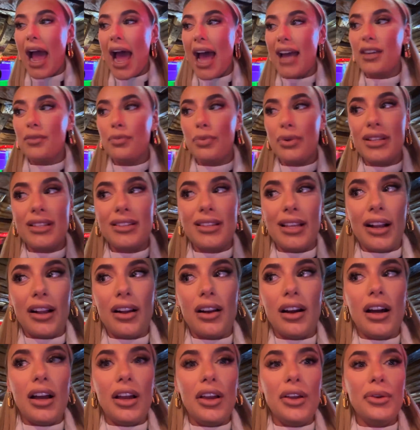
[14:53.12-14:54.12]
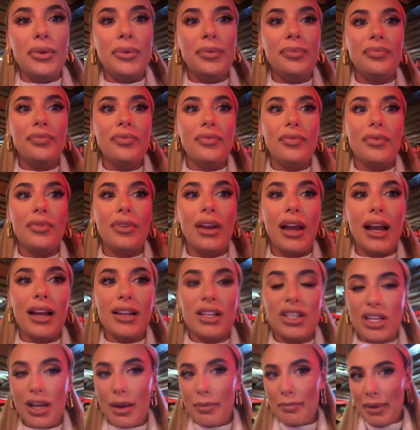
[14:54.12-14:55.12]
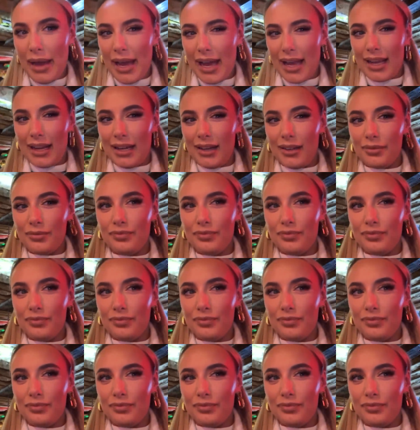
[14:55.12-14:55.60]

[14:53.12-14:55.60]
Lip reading: and Prosecco, and champagne.